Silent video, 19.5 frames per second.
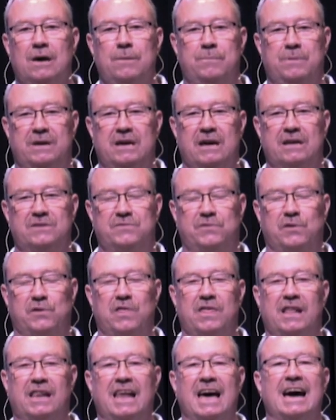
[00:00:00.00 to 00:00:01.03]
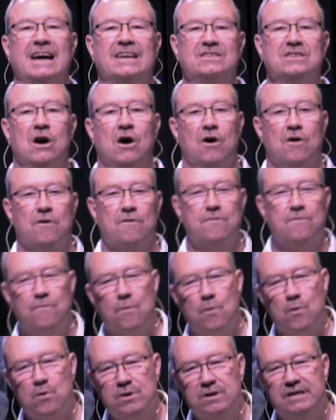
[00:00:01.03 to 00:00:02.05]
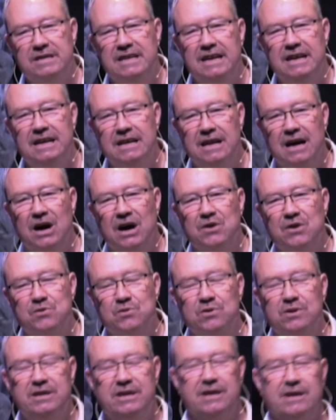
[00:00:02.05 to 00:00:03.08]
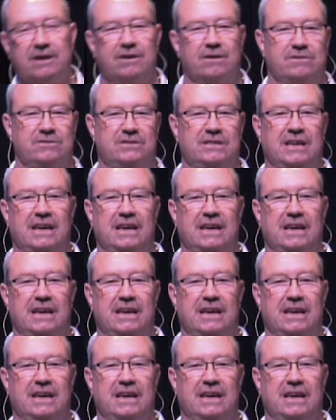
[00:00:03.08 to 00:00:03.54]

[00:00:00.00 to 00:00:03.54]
because for the last 1,400 years,